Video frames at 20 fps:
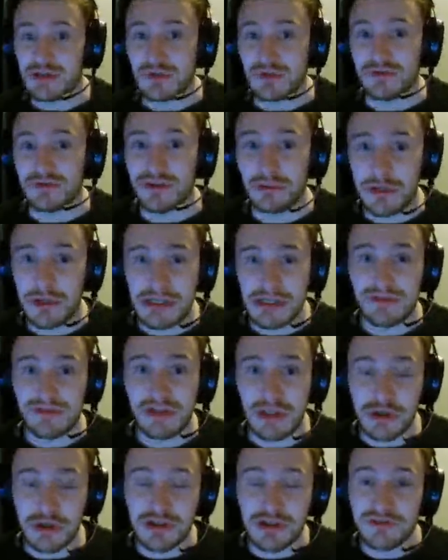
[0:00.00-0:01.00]
with whichever
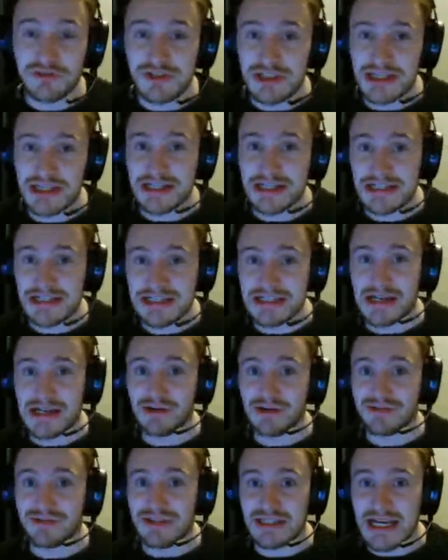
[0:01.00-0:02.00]
gun you've decided to
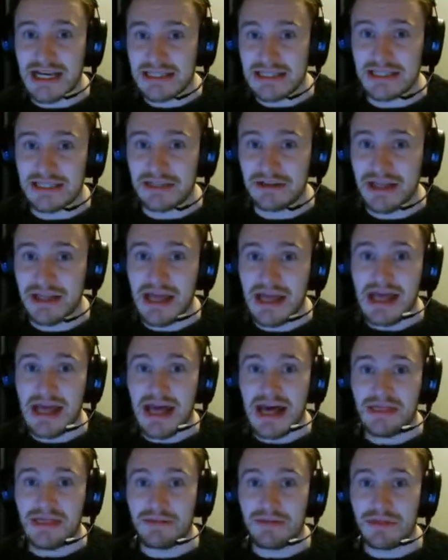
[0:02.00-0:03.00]
start with is excellent,
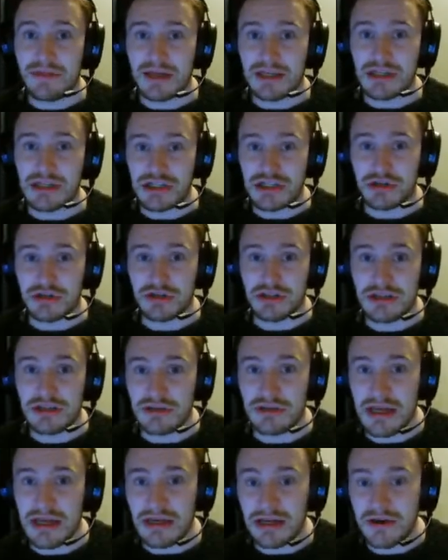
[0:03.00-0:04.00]
and then making sure that
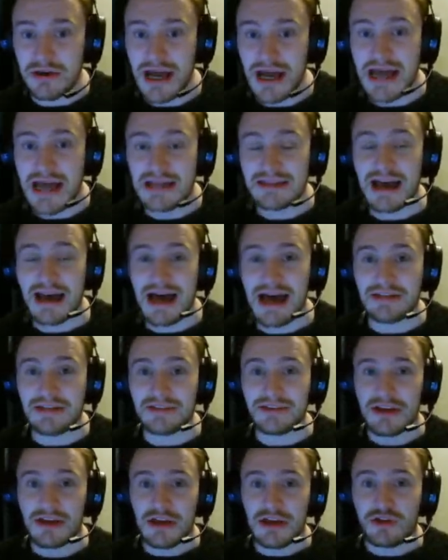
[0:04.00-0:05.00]
you then go ahead and
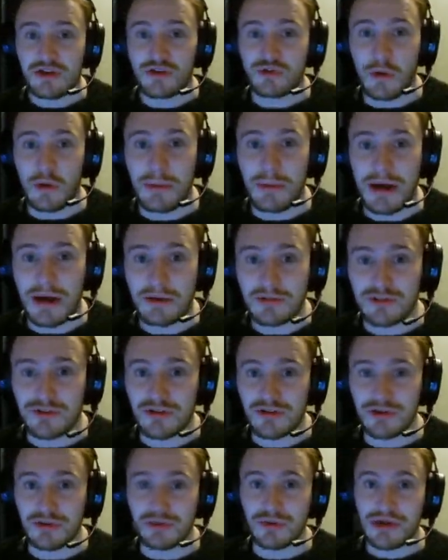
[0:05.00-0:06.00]
swap out
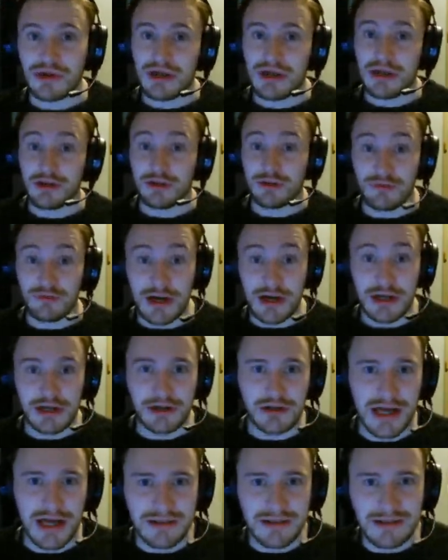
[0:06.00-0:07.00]
to the ray
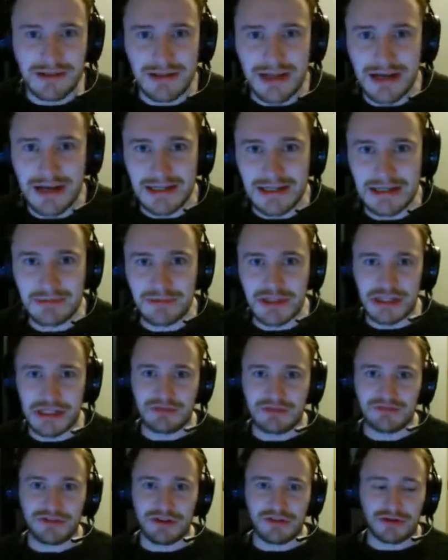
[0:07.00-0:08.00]
gun and the DIE
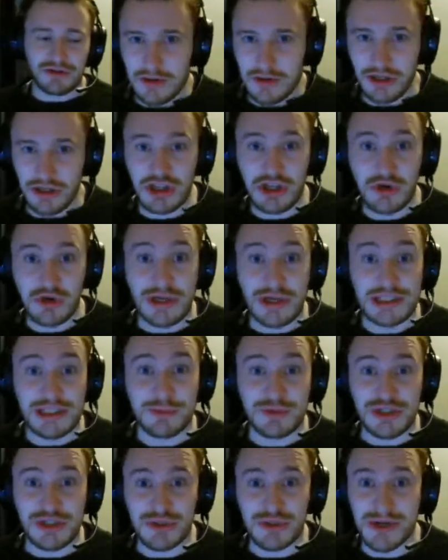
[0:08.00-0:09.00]
machine further on. Another quick
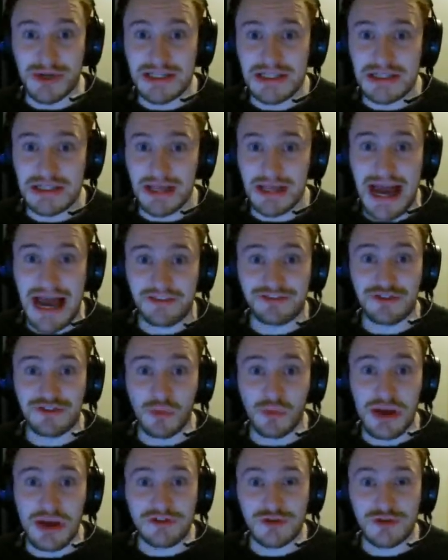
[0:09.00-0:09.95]
tip is to wait until after wave